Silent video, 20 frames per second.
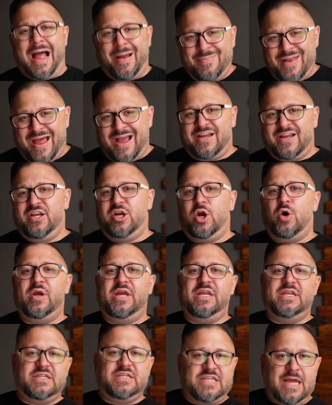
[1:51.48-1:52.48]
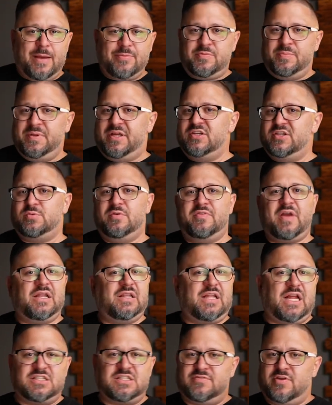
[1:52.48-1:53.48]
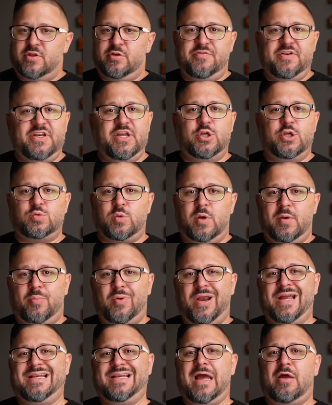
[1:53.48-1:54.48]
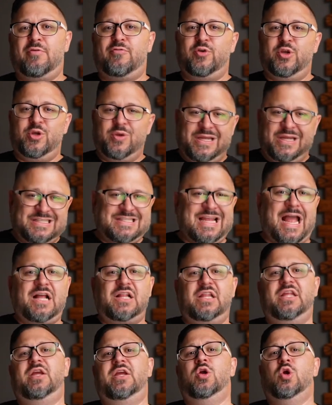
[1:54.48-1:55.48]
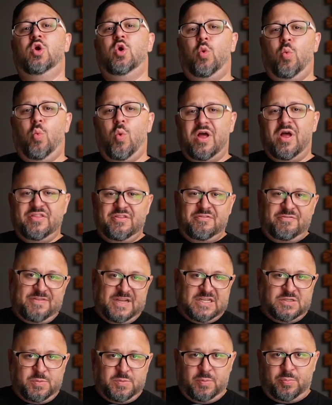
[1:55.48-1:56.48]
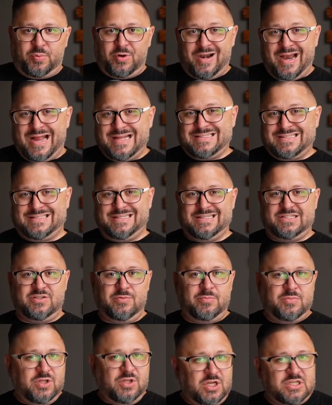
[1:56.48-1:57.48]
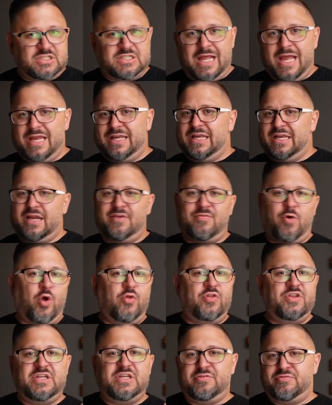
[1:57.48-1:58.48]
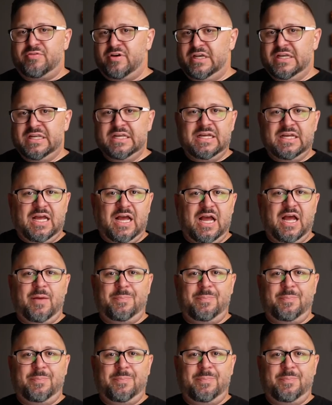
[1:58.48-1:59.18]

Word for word: I'm not gonna go into depth because we've got lots of other videos where we break down for you exactly what the Facebook prayer ad system looks like and kind of all the different uh,